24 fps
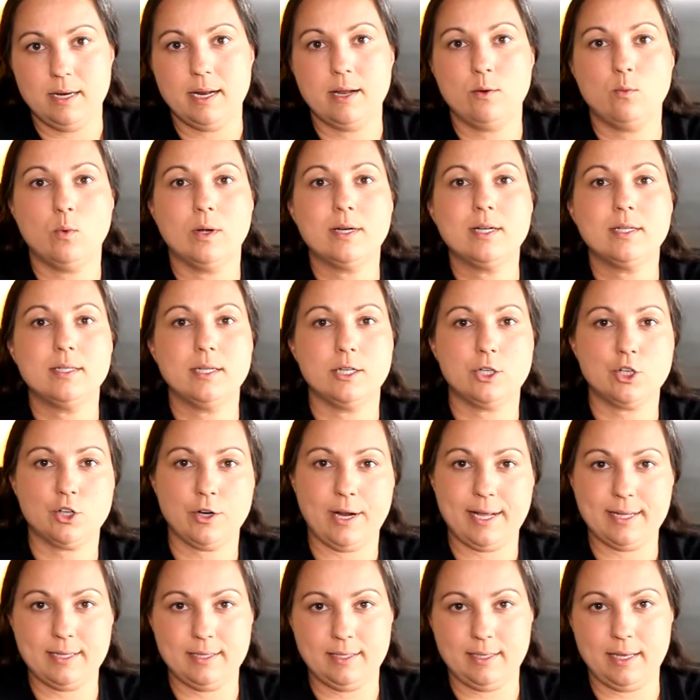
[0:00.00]
and what does it
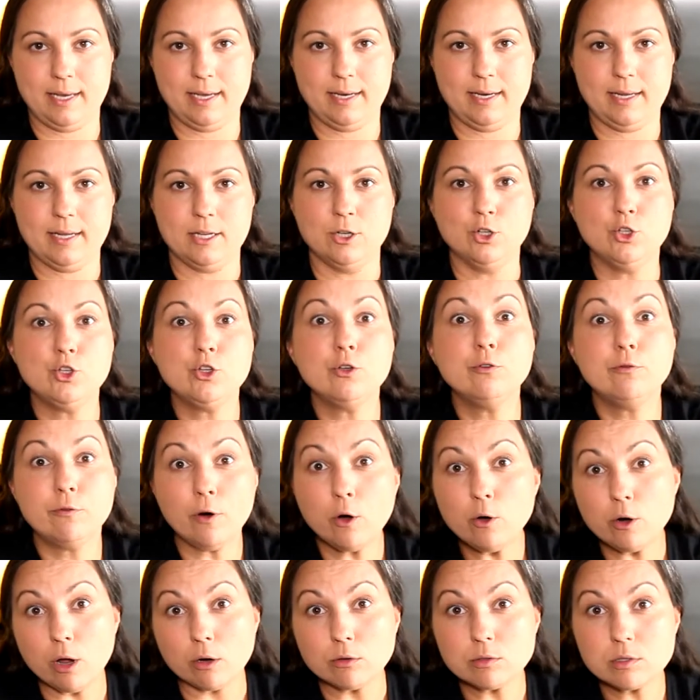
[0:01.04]
translate into
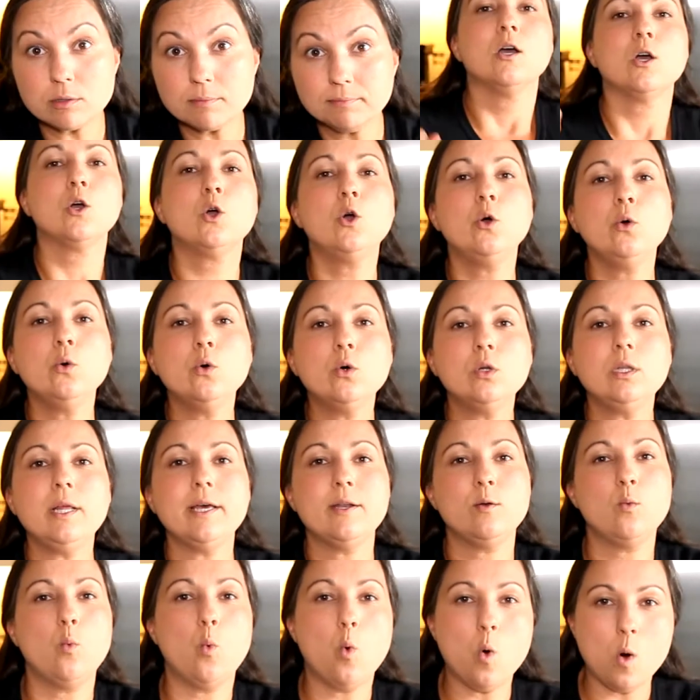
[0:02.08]
photos? Cool
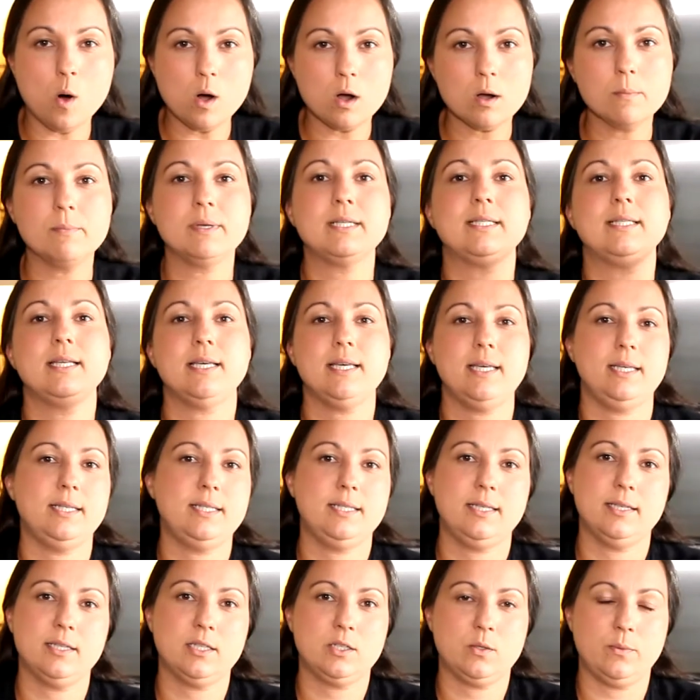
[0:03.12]
and warm is the
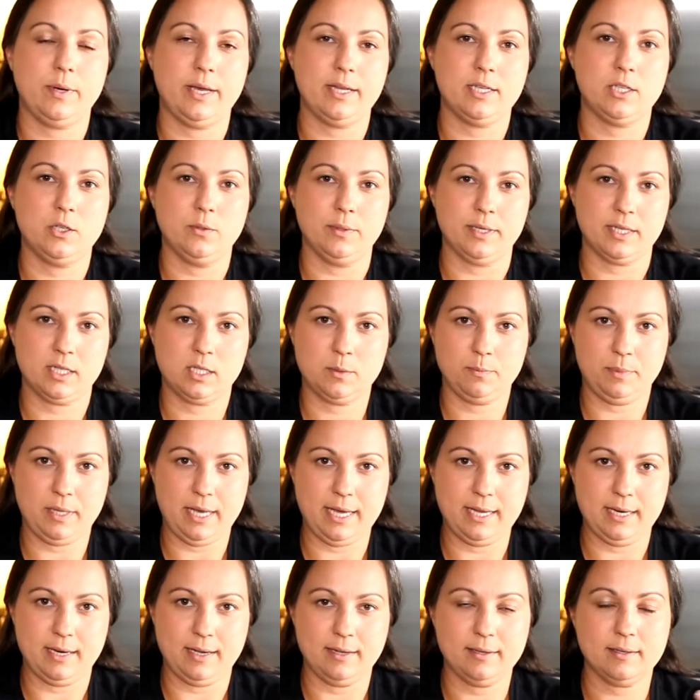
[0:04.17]
easiest way to
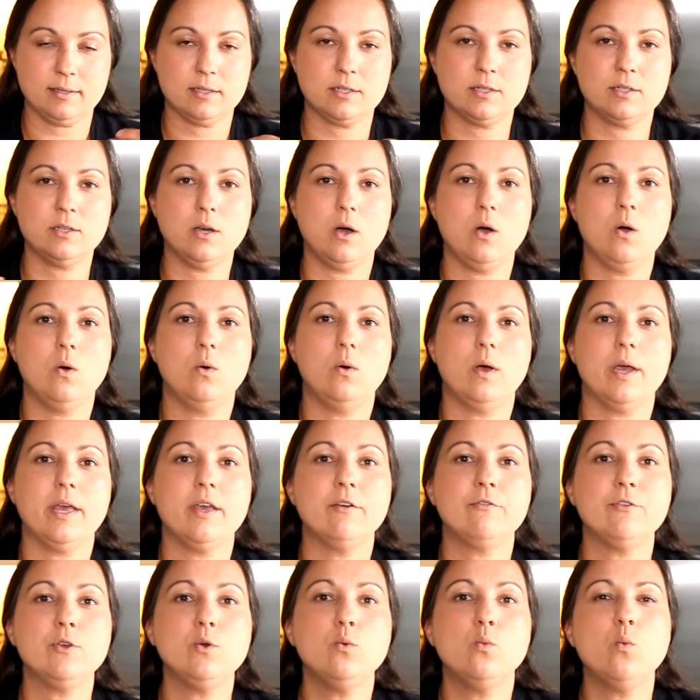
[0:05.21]
explain it. So
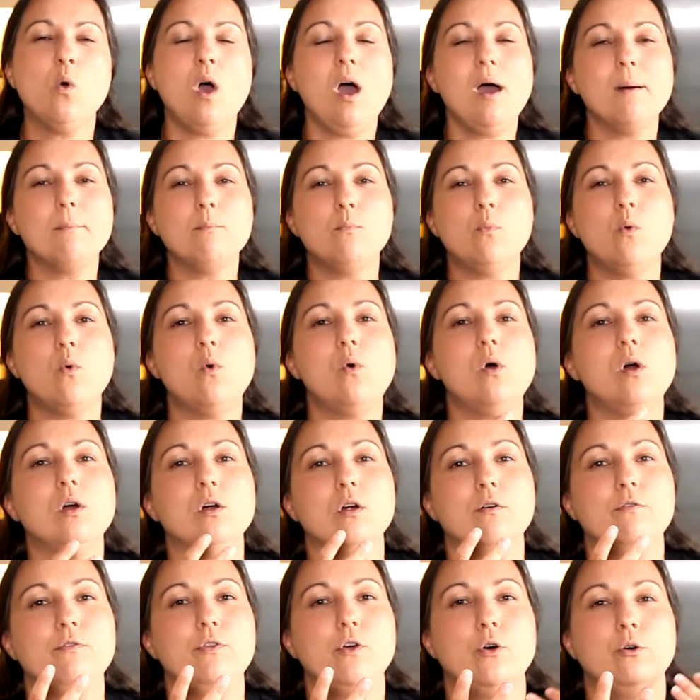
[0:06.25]
if you want more
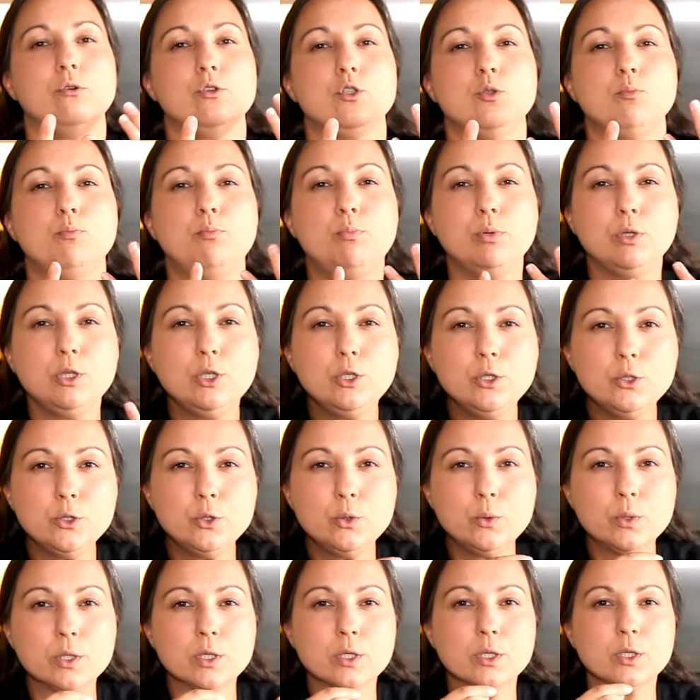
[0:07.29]
of those
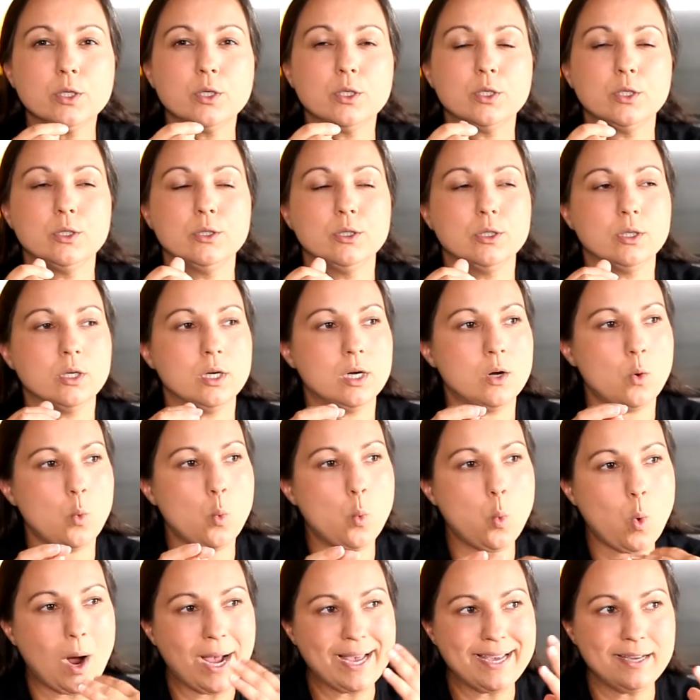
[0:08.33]
bluer,
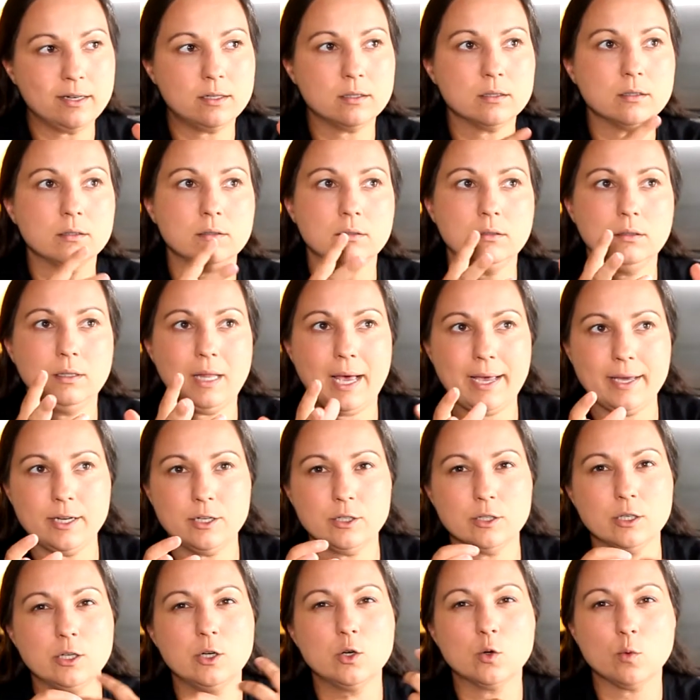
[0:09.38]
whiter,
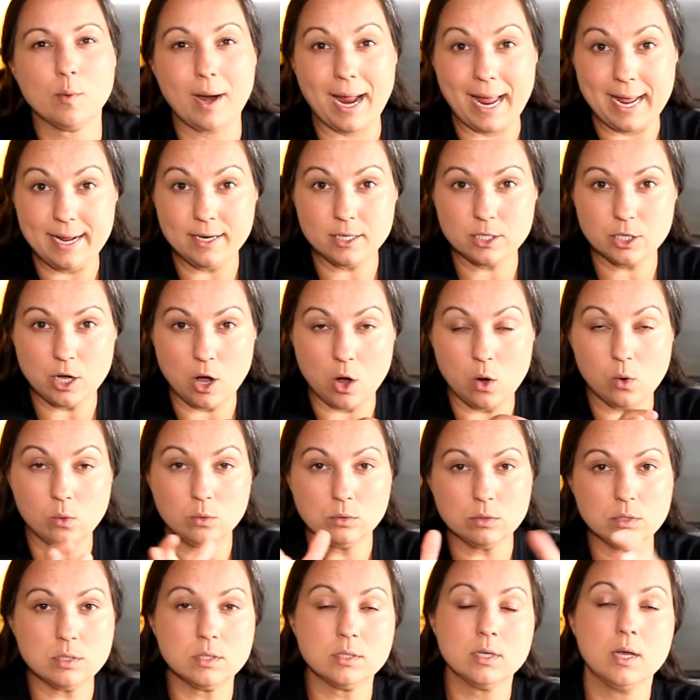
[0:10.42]
lighter gray
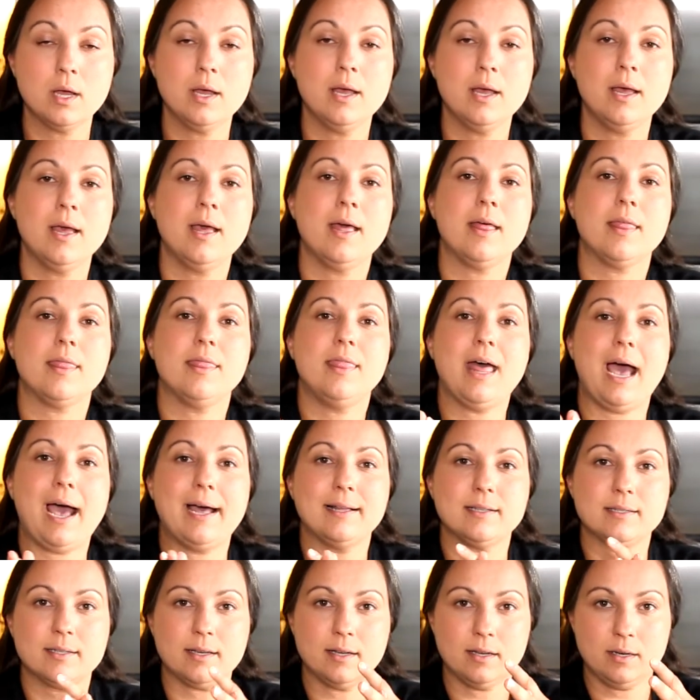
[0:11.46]
tones,
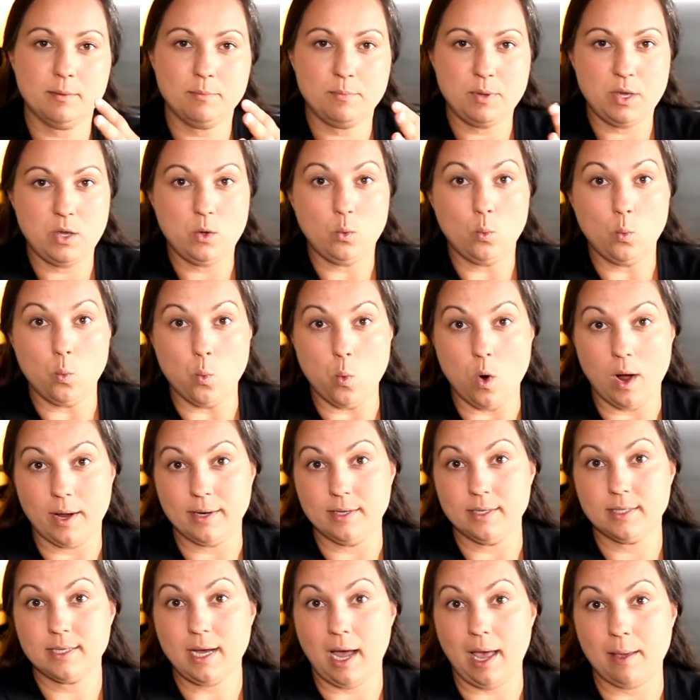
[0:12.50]
that's gonna be
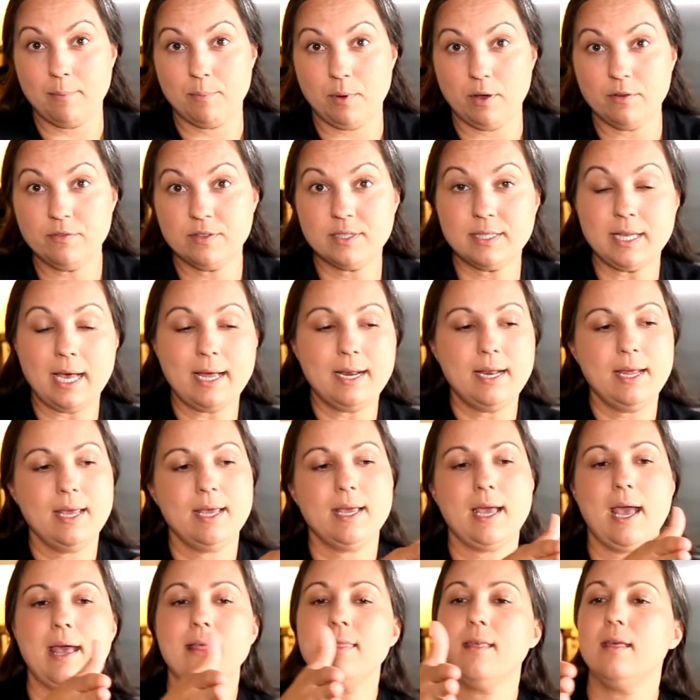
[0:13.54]
one type of
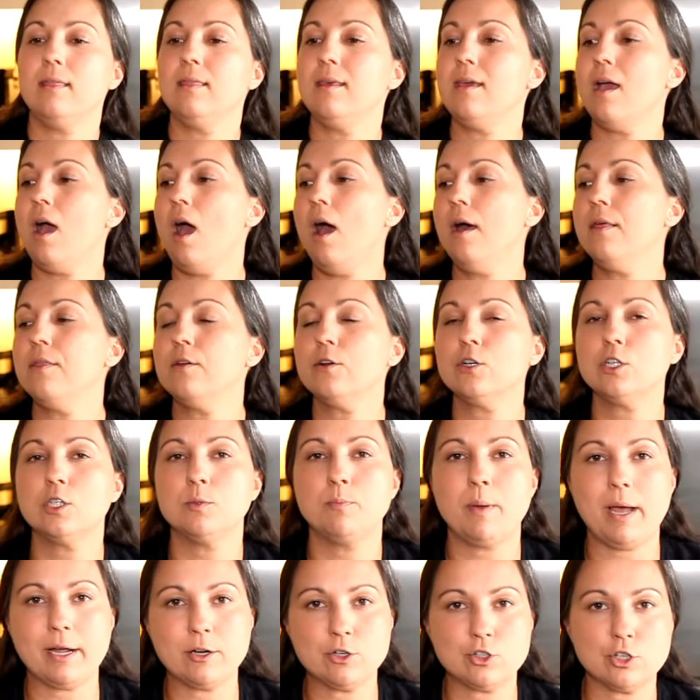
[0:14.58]
setting. And then the other
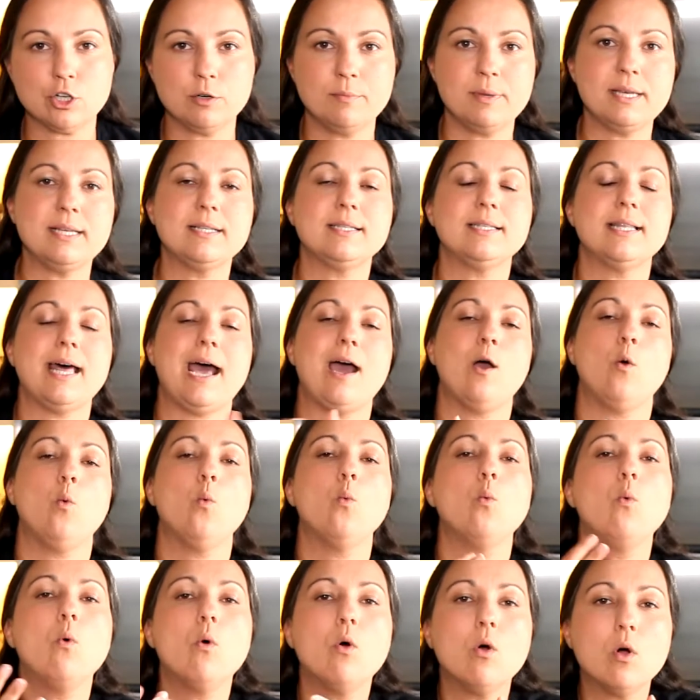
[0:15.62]
spectrum is that
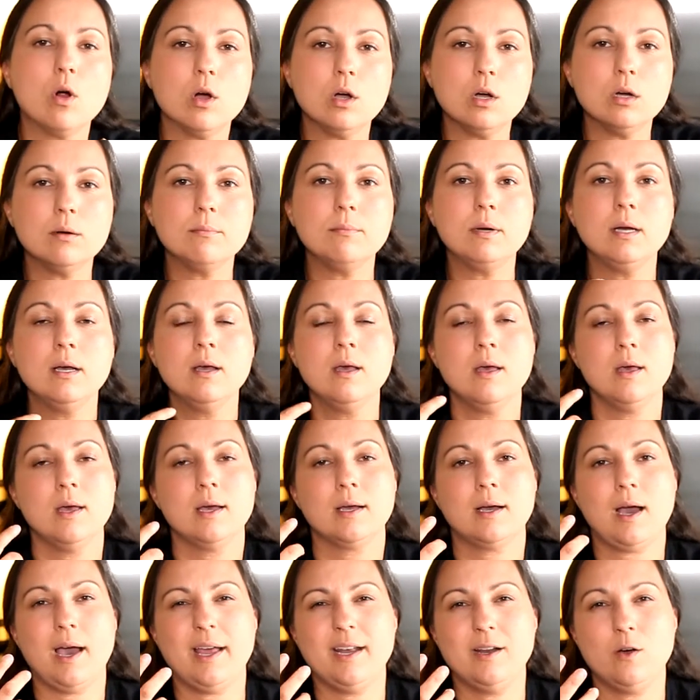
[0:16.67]
warm,
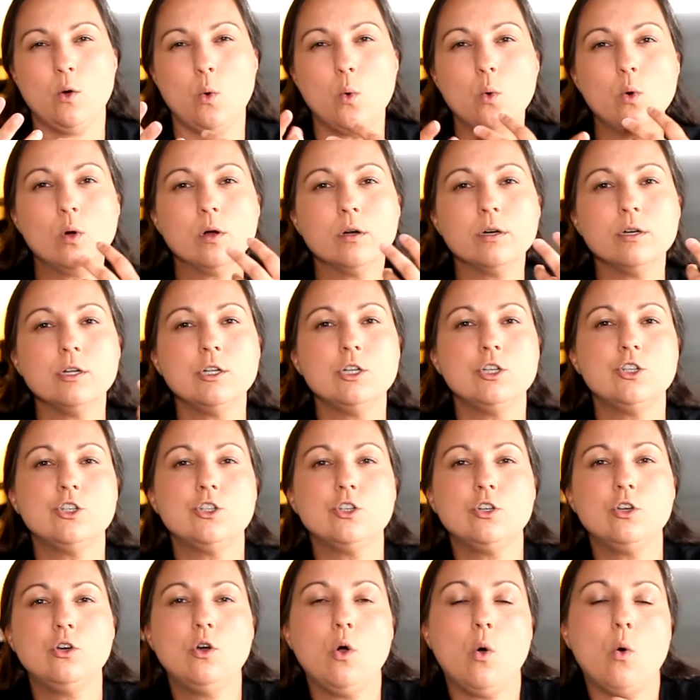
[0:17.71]
kind of
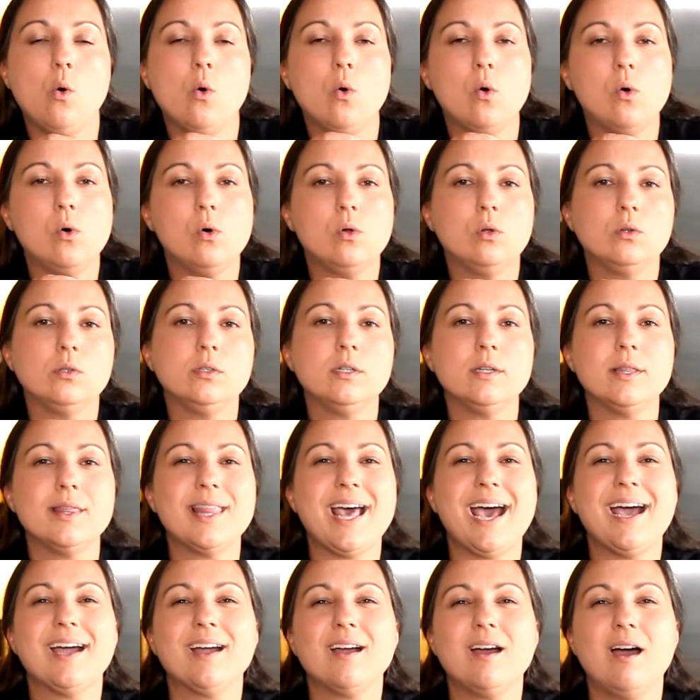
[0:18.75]
orange, gold,
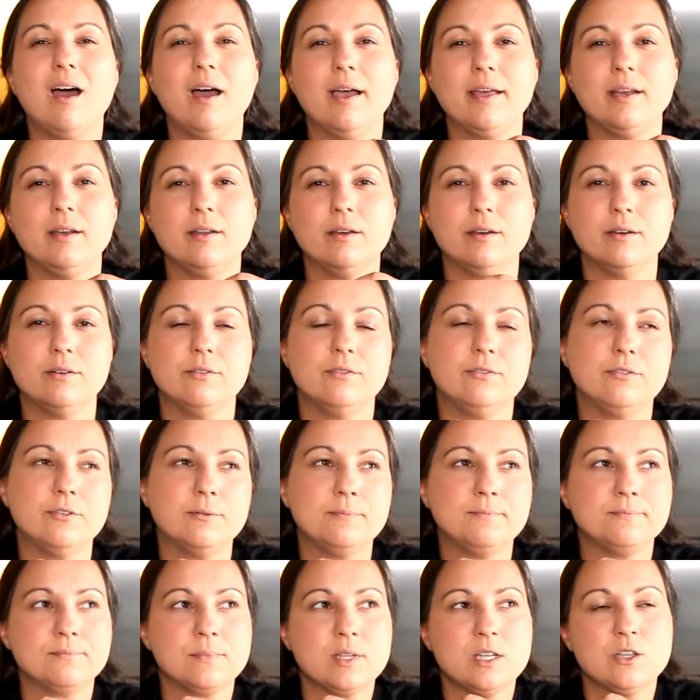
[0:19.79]
that kind of
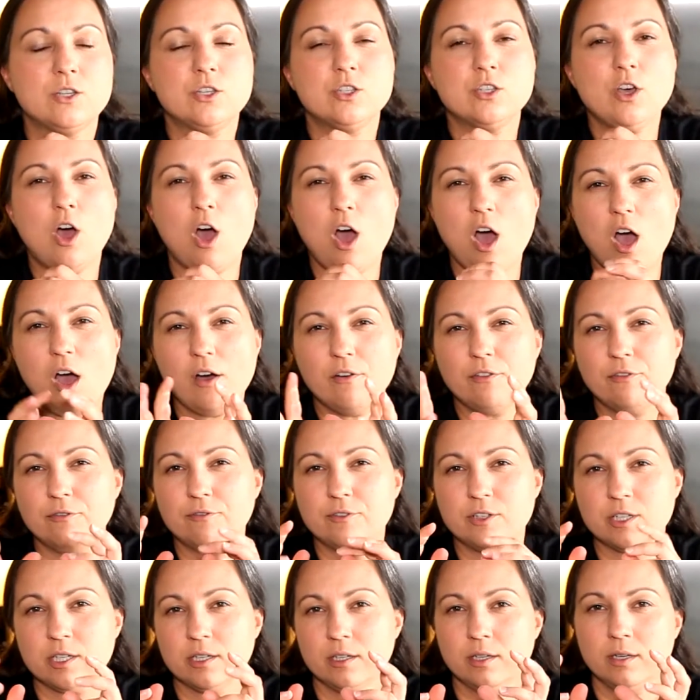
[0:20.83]

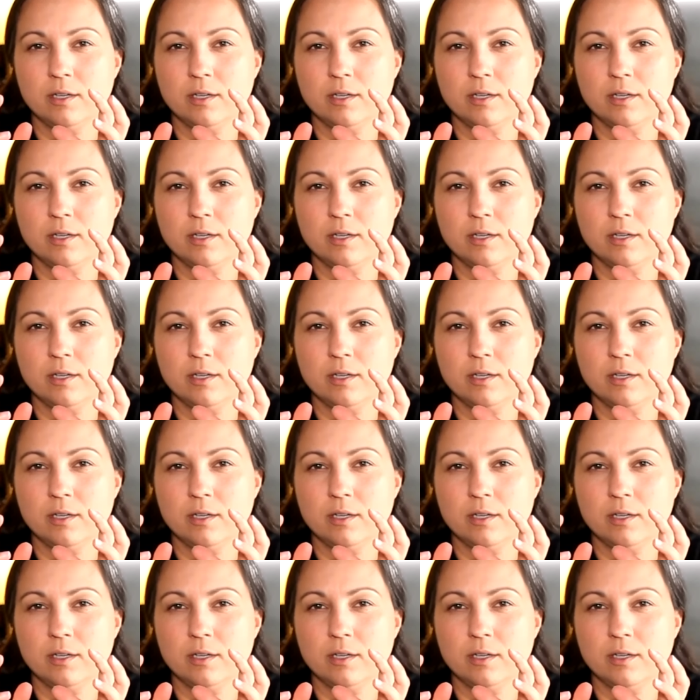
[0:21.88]
soft,